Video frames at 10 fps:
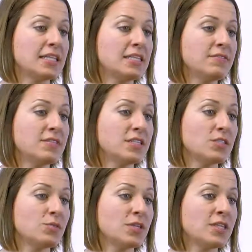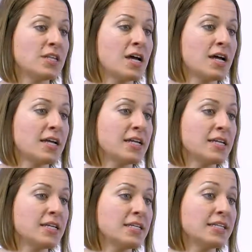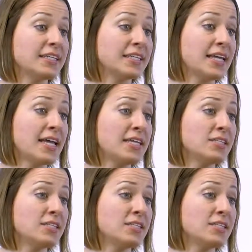leaves us with 9k